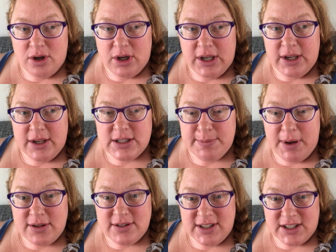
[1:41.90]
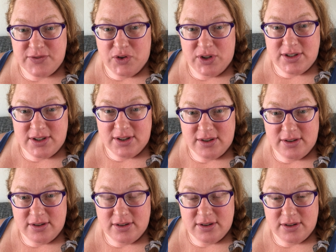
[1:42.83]
is about six foot
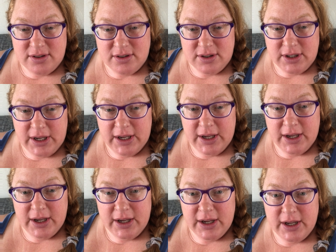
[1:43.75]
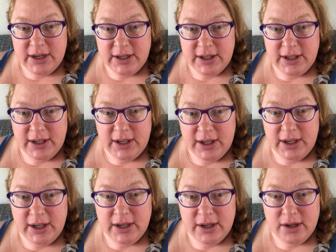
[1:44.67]
and
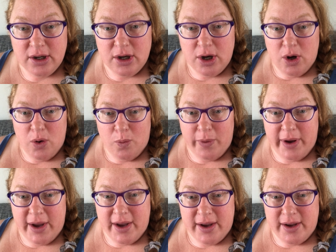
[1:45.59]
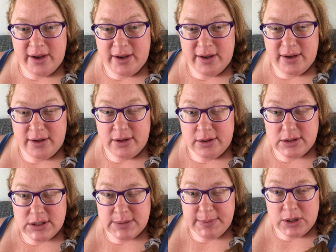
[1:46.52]
he
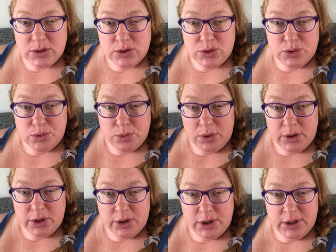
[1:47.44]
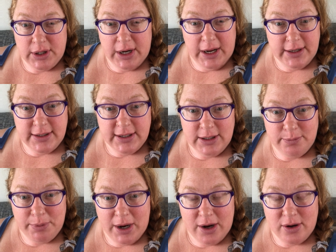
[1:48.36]
weighs about
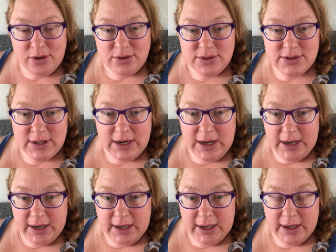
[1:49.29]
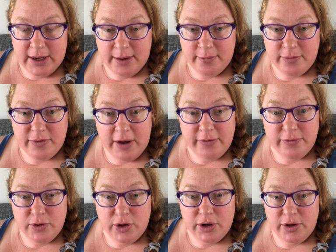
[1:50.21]
218 pounds and I am five
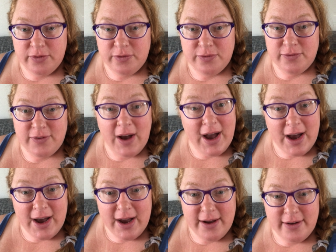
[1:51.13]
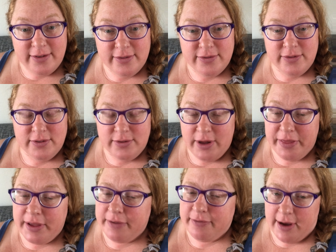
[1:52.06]
foot five. I
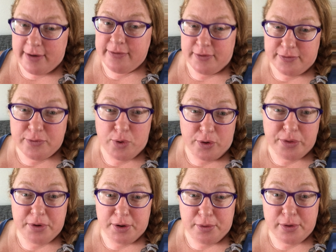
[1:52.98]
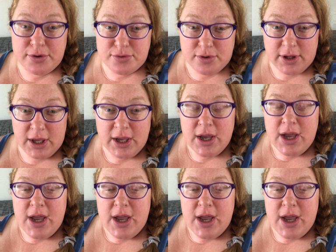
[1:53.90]
think five foot four and three quarters really